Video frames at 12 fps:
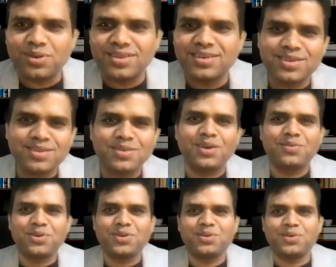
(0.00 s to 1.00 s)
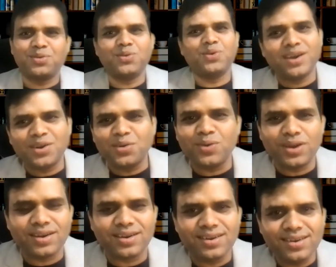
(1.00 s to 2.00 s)
This is not for you. You can't do
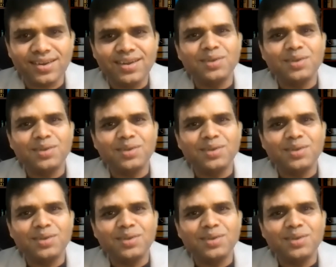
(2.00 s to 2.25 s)
it, right?